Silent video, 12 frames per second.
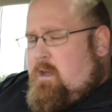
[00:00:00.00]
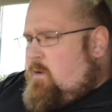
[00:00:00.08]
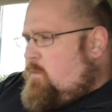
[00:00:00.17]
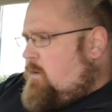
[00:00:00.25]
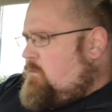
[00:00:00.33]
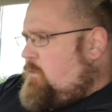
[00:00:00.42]

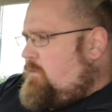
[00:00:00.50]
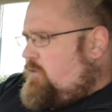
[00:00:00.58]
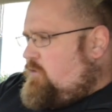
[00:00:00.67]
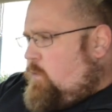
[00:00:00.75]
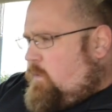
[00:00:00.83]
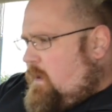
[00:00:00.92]
where all the
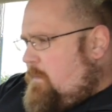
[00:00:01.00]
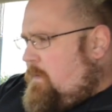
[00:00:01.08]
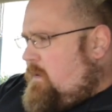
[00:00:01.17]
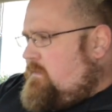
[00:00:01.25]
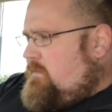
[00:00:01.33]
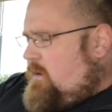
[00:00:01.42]
shortcut
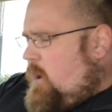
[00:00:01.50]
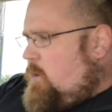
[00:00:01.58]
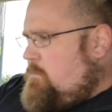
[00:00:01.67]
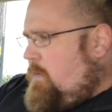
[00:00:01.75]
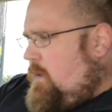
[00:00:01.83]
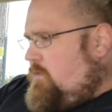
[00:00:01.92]
buttons and
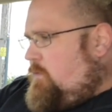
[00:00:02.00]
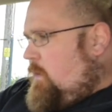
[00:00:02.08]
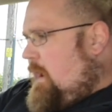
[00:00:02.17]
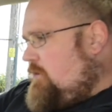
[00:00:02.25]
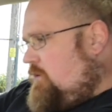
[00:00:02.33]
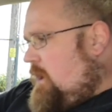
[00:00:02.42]
home buttons
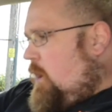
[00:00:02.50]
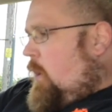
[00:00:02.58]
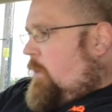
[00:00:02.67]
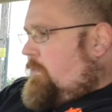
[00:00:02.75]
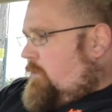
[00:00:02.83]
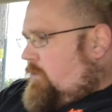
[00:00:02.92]
were actually
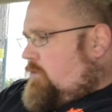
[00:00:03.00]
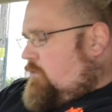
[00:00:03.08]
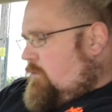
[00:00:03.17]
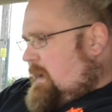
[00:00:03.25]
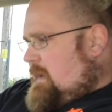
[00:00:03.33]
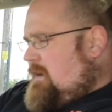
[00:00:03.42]
on the
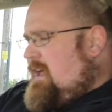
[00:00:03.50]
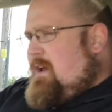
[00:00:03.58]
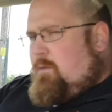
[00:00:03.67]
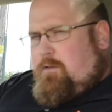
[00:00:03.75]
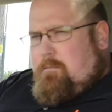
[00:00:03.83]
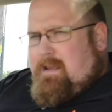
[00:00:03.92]
screen,
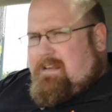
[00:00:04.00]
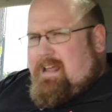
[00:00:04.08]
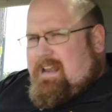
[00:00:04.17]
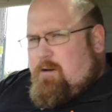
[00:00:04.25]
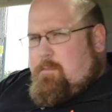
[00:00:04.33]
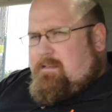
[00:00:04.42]
which made
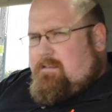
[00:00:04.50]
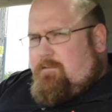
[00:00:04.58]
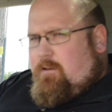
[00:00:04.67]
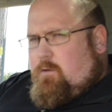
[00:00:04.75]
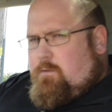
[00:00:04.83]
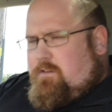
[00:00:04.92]
it a little bit
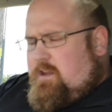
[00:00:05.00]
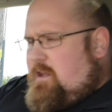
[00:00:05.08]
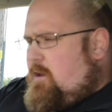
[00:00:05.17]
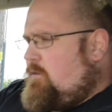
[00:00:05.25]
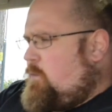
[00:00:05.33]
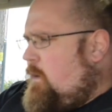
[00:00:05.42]
difficult to
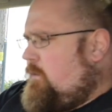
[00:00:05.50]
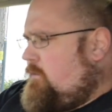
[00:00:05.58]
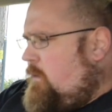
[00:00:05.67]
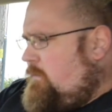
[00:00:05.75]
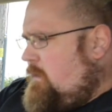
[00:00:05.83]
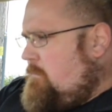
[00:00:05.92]
use
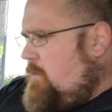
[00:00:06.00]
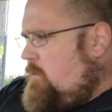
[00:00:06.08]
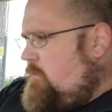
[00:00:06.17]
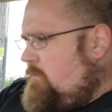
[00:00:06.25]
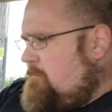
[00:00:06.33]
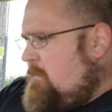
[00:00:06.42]
whilst on the
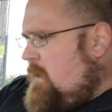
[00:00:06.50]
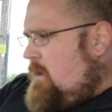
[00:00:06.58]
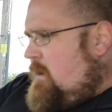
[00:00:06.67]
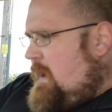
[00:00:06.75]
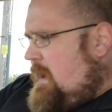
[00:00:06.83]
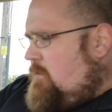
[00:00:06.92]
move,
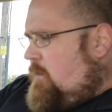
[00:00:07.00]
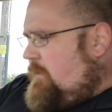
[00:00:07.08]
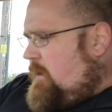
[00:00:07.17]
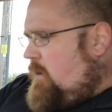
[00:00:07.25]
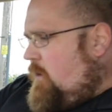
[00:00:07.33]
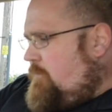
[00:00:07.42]
here
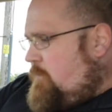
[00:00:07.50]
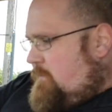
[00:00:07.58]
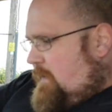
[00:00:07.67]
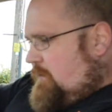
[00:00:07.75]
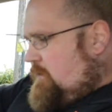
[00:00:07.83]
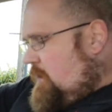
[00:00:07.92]
on the Golf
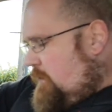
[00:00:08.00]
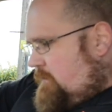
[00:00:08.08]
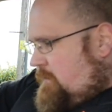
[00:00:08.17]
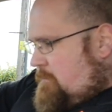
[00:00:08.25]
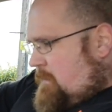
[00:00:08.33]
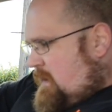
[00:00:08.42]
we've actually got
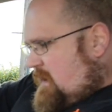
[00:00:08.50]
some,